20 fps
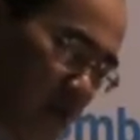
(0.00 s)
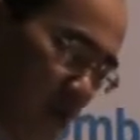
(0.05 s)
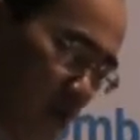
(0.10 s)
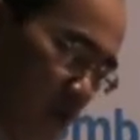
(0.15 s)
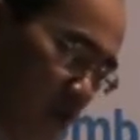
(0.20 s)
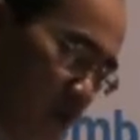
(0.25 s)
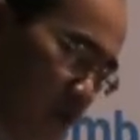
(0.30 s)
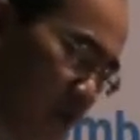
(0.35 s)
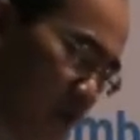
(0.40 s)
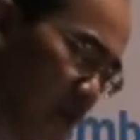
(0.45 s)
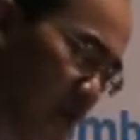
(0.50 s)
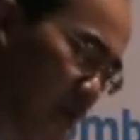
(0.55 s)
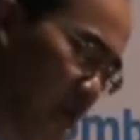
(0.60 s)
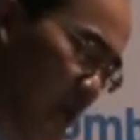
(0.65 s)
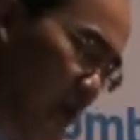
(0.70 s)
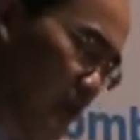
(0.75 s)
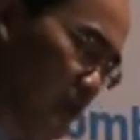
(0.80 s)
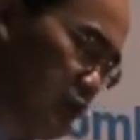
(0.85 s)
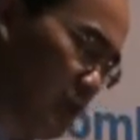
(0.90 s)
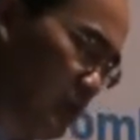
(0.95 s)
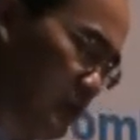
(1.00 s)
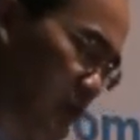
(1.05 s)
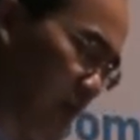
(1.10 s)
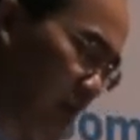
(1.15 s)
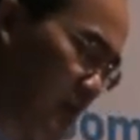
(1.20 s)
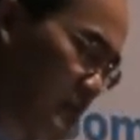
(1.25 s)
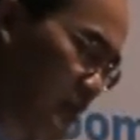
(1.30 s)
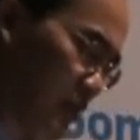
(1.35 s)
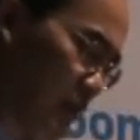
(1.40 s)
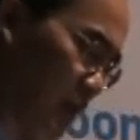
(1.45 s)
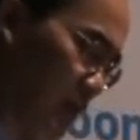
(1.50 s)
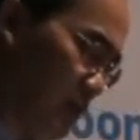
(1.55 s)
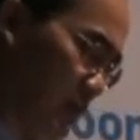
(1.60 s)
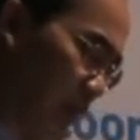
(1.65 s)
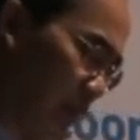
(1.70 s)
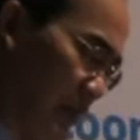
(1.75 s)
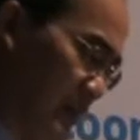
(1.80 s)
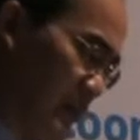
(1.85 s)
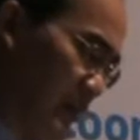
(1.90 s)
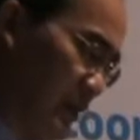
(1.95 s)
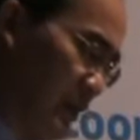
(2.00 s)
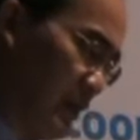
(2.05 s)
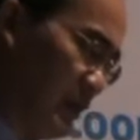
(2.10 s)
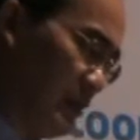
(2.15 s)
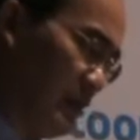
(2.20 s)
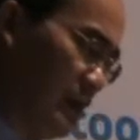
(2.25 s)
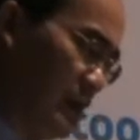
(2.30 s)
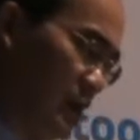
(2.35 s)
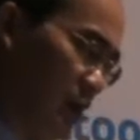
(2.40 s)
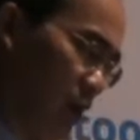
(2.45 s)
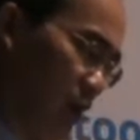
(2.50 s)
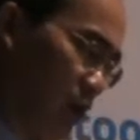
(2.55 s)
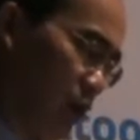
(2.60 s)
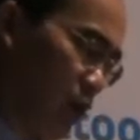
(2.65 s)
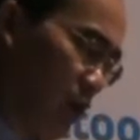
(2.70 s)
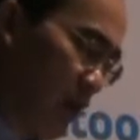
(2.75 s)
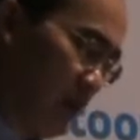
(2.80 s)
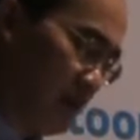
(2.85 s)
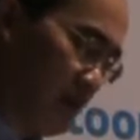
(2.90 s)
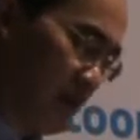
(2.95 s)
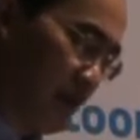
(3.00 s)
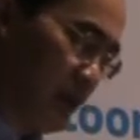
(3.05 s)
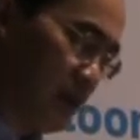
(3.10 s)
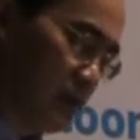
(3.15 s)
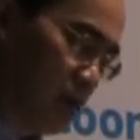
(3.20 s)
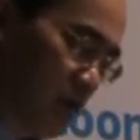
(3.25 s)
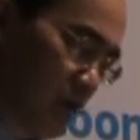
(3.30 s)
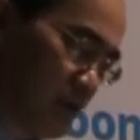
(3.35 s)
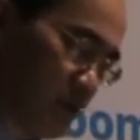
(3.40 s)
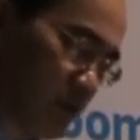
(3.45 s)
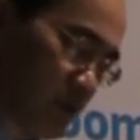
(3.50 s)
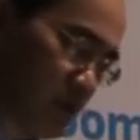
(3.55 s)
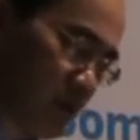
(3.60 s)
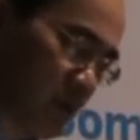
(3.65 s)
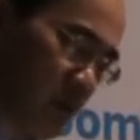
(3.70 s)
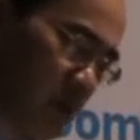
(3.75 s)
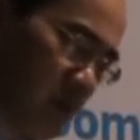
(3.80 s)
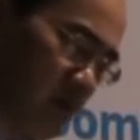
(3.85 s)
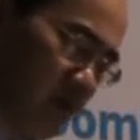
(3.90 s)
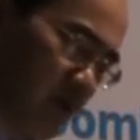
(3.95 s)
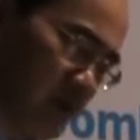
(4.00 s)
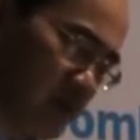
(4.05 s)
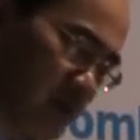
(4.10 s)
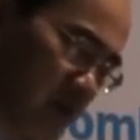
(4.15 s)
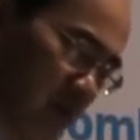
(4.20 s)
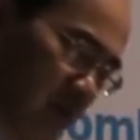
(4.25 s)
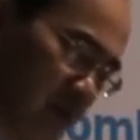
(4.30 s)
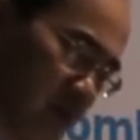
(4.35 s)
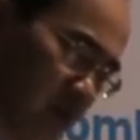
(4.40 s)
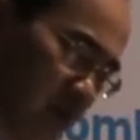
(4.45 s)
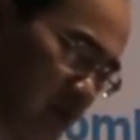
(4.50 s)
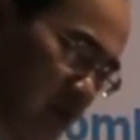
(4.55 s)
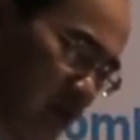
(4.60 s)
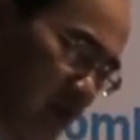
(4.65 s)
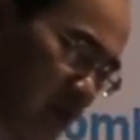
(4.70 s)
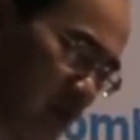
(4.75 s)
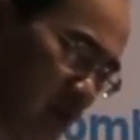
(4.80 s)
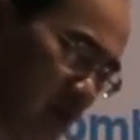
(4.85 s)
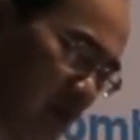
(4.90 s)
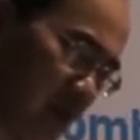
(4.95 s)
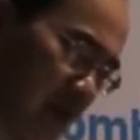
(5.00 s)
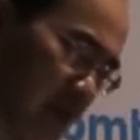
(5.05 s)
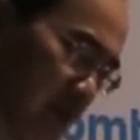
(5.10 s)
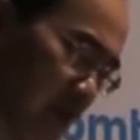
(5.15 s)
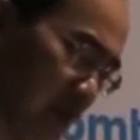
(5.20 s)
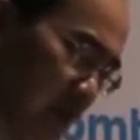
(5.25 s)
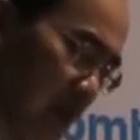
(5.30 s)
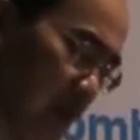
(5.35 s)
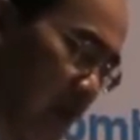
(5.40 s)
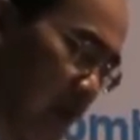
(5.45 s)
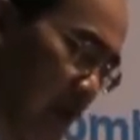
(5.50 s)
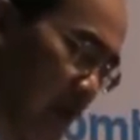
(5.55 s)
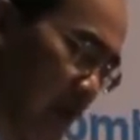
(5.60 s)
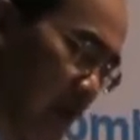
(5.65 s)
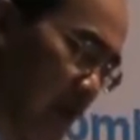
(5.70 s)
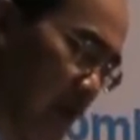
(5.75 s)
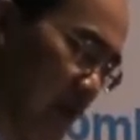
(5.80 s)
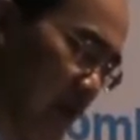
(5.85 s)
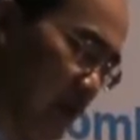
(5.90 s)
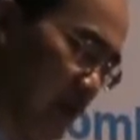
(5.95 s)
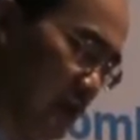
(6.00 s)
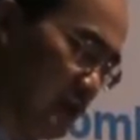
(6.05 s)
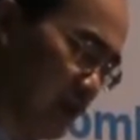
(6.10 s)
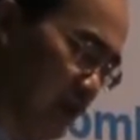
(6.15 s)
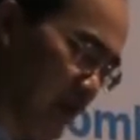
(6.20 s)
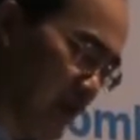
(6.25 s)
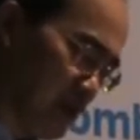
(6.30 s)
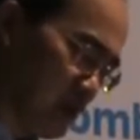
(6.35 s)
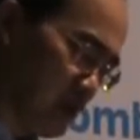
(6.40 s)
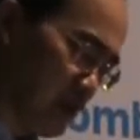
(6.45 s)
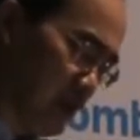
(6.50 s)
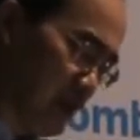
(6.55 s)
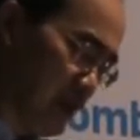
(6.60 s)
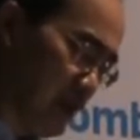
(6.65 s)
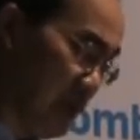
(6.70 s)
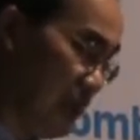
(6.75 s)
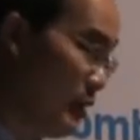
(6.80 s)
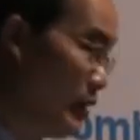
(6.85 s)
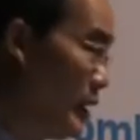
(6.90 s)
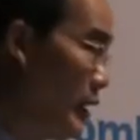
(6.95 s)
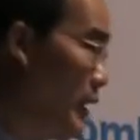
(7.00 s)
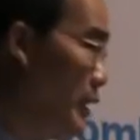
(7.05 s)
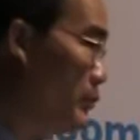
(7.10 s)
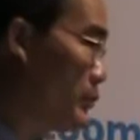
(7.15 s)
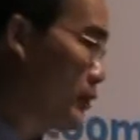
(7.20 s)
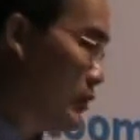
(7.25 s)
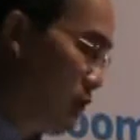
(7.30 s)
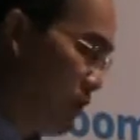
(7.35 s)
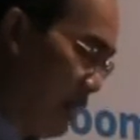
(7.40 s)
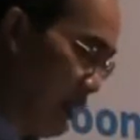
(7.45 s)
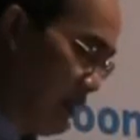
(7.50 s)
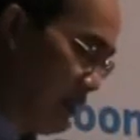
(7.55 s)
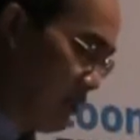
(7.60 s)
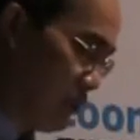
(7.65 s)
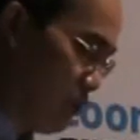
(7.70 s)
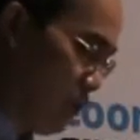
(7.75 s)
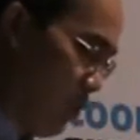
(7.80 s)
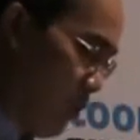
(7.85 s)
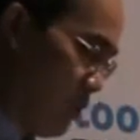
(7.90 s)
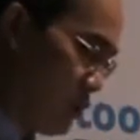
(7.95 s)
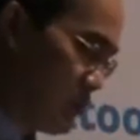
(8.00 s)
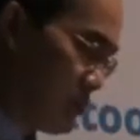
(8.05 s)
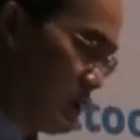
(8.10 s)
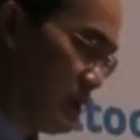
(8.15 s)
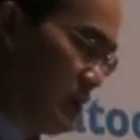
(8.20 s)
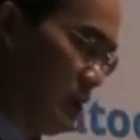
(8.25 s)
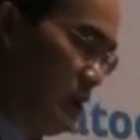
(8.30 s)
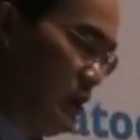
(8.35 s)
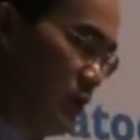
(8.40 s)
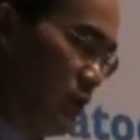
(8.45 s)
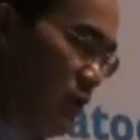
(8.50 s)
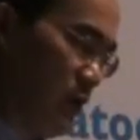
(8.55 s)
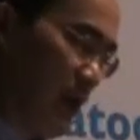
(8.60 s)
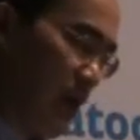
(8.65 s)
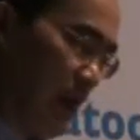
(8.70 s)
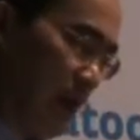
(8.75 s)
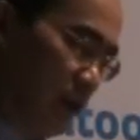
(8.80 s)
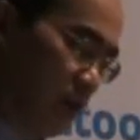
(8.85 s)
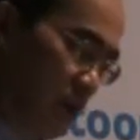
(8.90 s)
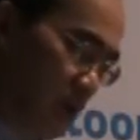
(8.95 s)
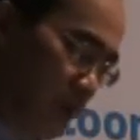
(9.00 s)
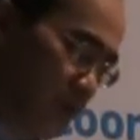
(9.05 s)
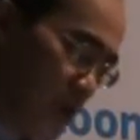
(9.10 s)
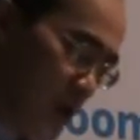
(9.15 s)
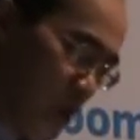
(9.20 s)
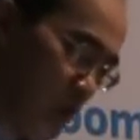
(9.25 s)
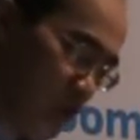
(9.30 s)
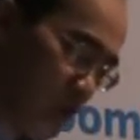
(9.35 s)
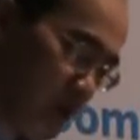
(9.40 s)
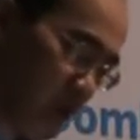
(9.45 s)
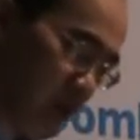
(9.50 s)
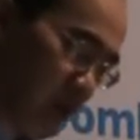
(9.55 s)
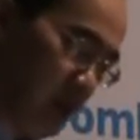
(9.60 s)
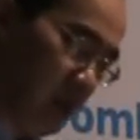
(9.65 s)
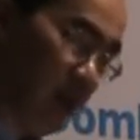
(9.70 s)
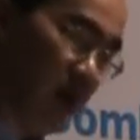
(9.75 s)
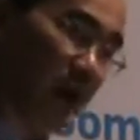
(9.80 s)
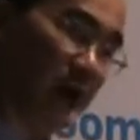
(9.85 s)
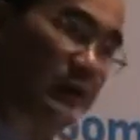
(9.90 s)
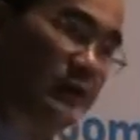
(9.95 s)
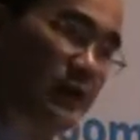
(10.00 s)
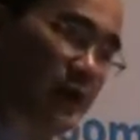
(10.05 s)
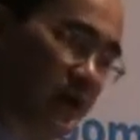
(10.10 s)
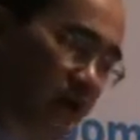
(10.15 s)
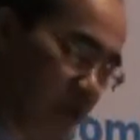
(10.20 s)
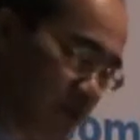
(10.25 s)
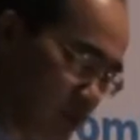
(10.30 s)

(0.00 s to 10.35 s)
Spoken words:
roles in protection and maintenance of water resources for socio-economic development, especially in providing water for hydropower and daily